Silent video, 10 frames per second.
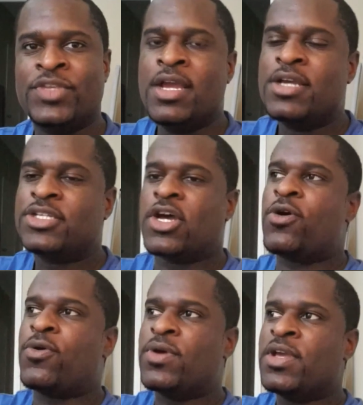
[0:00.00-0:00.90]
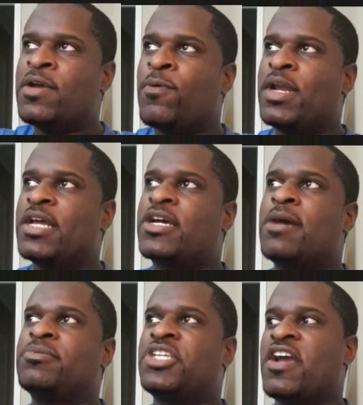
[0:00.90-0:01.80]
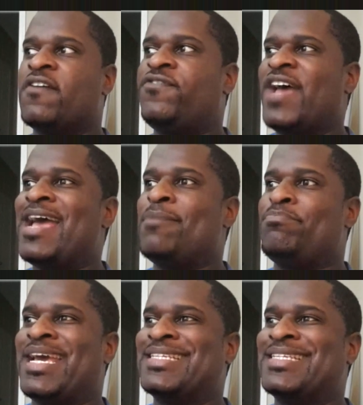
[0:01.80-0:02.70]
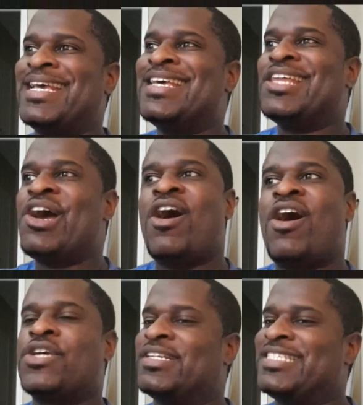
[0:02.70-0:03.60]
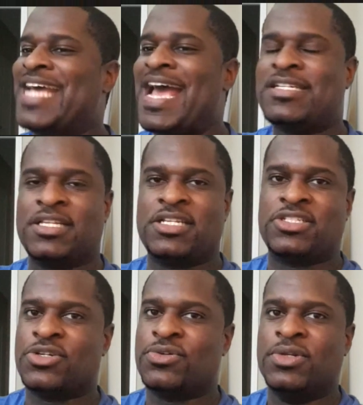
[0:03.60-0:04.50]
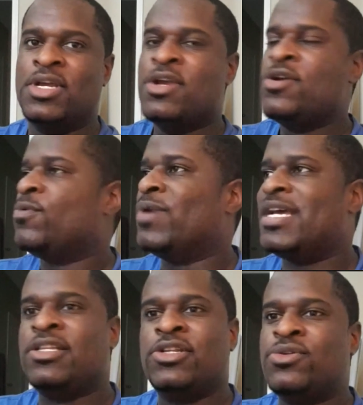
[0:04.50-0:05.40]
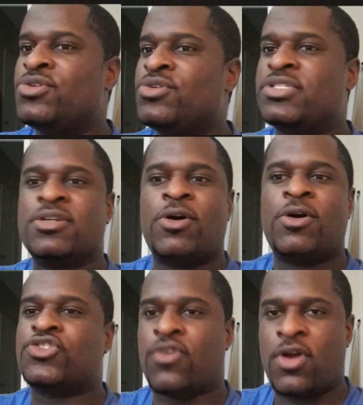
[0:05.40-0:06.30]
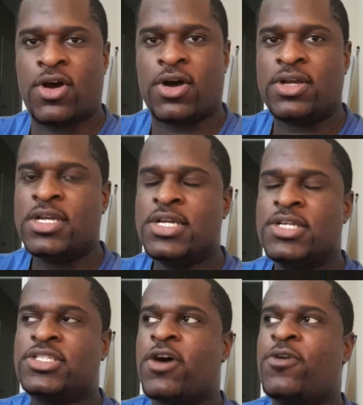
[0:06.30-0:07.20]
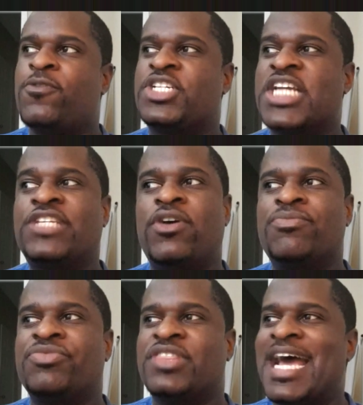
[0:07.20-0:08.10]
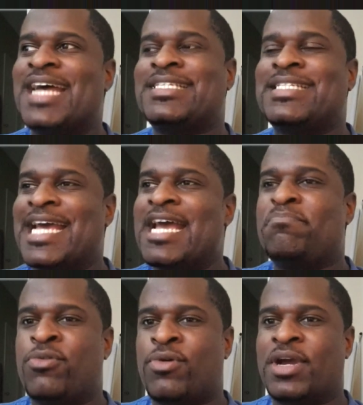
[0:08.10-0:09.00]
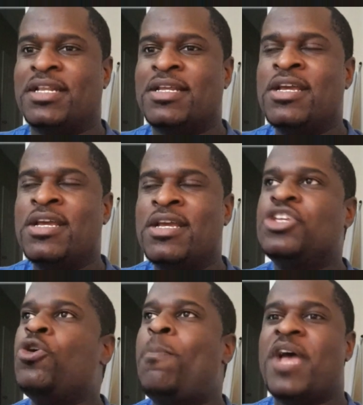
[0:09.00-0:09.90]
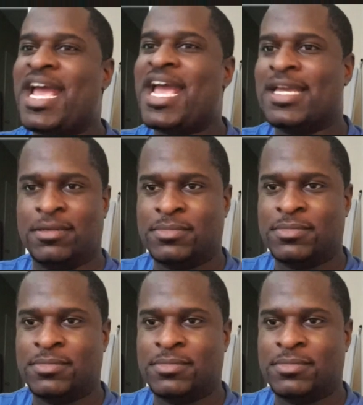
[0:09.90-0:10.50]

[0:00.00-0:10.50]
So when it comes to your fan base, their hearts are attached to this dude, win, lose, or draw. So just from that standpoint, you pay him.